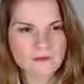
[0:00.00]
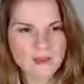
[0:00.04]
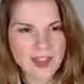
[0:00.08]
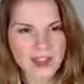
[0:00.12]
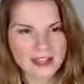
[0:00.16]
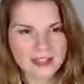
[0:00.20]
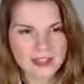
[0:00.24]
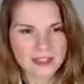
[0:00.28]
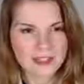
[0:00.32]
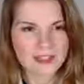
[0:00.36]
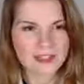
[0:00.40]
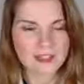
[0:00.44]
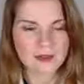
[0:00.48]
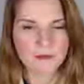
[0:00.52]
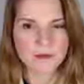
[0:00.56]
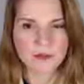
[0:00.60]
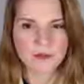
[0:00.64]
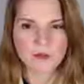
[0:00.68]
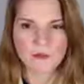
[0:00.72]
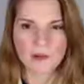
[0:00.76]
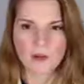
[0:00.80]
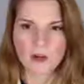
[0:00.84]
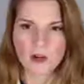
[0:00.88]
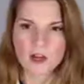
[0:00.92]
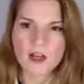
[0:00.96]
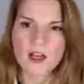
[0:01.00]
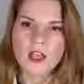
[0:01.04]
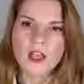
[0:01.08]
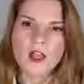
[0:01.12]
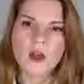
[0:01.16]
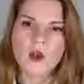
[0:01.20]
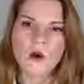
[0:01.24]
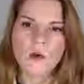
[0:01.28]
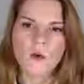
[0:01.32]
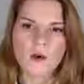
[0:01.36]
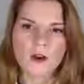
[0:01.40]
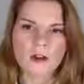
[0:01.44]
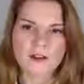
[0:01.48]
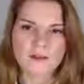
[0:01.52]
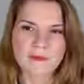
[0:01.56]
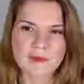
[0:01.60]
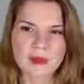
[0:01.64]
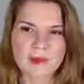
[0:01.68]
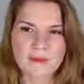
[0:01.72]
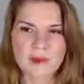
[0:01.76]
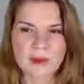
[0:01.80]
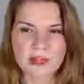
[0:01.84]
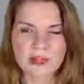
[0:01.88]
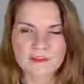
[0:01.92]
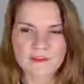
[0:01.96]
as I said before, one of my
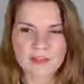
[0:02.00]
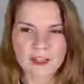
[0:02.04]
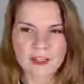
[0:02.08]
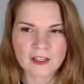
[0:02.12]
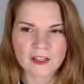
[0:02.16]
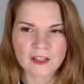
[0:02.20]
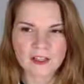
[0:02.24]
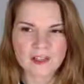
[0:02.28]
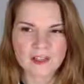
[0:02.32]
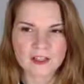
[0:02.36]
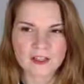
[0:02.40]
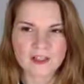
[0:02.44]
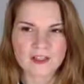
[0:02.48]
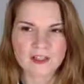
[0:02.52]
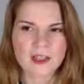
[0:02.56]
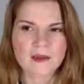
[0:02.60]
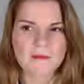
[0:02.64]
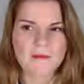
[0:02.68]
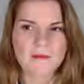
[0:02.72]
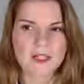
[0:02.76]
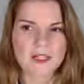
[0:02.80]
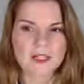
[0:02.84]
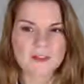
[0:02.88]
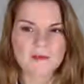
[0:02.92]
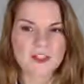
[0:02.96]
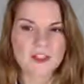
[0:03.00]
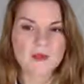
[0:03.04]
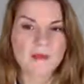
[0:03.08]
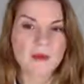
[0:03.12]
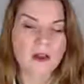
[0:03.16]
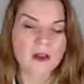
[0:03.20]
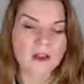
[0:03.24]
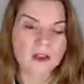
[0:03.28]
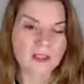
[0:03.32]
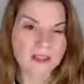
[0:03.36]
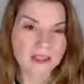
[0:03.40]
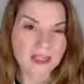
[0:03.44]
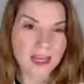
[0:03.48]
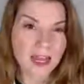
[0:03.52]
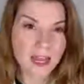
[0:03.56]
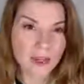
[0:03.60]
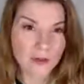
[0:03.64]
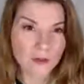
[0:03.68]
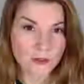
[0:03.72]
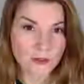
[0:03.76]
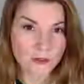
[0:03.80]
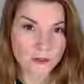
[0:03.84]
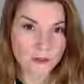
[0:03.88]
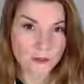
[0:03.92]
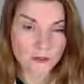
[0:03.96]
brand values is that money responds to how
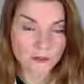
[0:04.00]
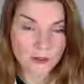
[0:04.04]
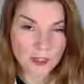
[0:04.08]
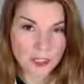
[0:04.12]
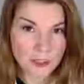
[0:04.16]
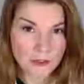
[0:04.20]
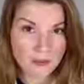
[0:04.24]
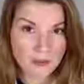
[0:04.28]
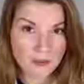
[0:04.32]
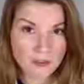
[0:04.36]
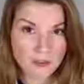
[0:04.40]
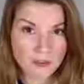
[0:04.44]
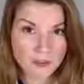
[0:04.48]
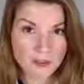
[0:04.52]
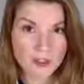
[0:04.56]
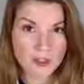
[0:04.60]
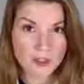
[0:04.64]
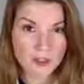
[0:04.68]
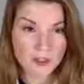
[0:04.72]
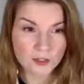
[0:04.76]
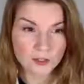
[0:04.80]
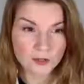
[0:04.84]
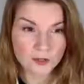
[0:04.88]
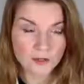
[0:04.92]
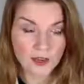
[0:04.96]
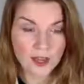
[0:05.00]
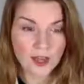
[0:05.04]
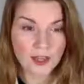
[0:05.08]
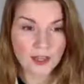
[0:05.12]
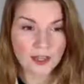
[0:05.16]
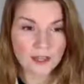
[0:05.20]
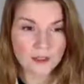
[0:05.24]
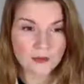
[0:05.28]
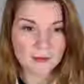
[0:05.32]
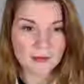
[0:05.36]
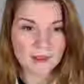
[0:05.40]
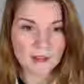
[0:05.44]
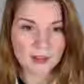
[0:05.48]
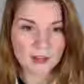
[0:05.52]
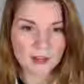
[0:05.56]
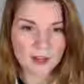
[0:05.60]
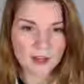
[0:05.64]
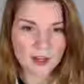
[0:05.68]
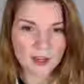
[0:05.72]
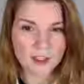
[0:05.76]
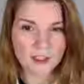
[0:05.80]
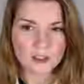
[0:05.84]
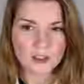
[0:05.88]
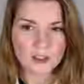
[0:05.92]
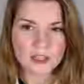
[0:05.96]
you feel, to your vibe, to
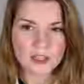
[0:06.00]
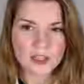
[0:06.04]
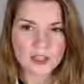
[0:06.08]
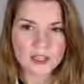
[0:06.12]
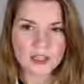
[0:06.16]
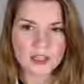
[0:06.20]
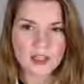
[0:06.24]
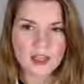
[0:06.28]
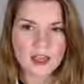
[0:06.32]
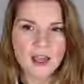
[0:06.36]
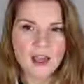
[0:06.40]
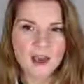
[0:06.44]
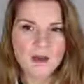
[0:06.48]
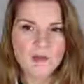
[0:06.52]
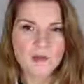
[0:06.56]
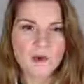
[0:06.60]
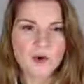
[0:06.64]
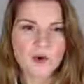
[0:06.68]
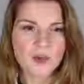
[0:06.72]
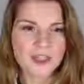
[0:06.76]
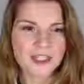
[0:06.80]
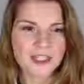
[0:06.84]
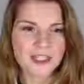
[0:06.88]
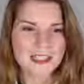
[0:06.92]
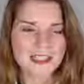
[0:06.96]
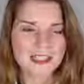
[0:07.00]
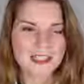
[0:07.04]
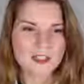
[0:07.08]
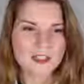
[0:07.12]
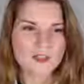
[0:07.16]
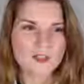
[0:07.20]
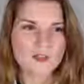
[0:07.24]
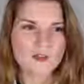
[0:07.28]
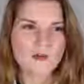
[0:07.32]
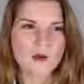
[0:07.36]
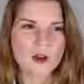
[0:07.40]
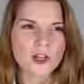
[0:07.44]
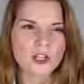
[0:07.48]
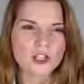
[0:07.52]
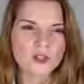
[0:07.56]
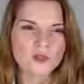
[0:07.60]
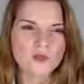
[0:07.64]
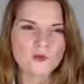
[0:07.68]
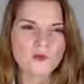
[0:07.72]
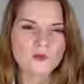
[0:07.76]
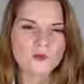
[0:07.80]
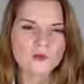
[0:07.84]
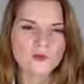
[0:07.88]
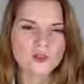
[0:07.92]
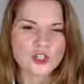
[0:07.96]
your energy, more than it does to what
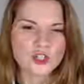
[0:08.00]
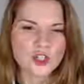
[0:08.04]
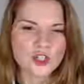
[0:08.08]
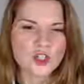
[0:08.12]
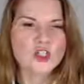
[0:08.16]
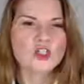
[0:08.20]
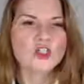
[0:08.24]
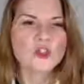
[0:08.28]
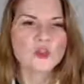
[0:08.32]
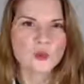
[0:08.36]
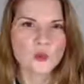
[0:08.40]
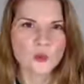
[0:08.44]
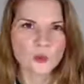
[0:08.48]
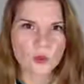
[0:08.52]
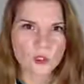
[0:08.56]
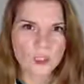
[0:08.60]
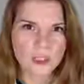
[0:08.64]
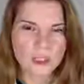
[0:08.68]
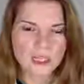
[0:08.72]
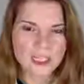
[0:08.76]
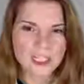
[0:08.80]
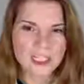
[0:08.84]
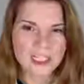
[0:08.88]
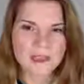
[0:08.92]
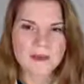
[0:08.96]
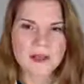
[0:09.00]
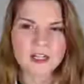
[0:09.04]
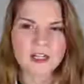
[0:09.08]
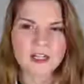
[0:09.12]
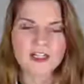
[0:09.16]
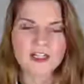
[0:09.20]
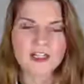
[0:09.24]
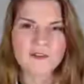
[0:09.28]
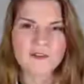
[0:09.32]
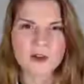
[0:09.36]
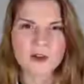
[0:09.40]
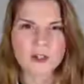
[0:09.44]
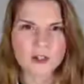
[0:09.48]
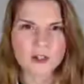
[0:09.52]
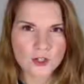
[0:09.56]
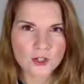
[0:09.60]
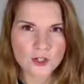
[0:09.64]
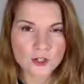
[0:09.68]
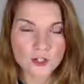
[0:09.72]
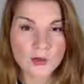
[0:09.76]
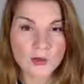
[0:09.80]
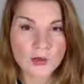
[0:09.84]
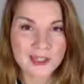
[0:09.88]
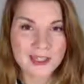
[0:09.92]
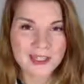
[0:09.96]
you do, especially if what you're
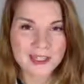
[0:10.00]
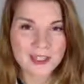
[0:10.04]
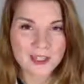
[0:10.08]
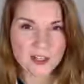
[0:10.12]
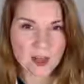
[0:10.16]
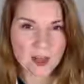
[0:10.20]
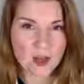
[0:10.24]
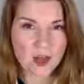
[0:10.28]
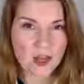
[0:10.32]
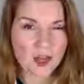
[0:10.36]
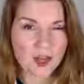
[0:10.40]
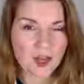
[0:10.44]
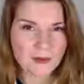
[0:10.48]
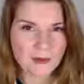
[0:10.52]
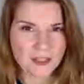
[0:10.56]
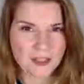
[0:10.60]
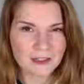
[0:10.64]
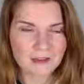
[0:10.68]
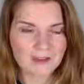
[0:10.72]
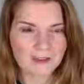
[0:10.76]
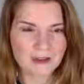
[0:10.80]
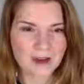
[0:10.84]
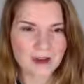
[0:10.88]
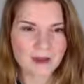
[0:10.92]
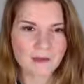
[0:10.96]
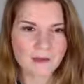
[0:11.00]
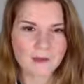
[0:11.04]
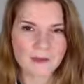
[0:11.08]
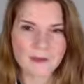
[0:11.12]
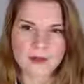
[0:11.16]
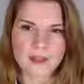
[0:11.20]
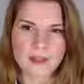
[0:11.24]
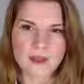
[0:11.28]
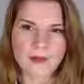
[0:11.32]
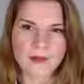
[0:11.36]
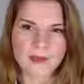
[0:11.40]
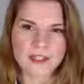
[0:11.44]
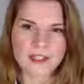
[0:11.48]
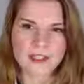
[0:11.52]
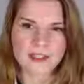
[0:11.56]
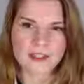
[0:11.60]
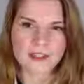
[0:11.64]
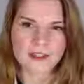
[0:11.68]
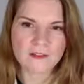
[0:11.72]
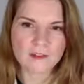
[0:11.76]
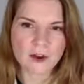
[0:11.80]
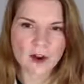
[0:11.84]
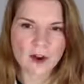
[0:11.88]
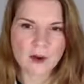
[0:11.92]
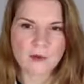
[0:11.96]
doing is not coming from a place
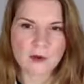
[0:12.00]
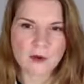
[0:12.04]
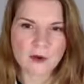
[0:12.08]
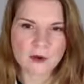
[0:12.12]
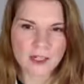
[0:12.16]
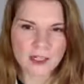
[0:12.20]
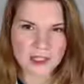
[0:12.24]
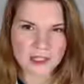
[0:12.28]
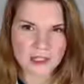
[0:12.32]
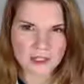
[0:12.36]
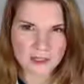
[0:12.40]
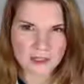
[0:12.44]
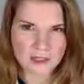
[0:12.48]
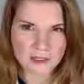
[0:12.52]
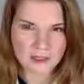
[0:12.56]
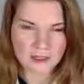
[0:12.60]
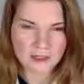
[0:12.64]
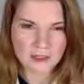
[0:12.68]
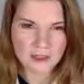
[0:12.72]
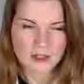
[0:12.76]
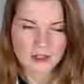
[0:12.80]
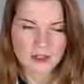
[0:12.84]
of harmonious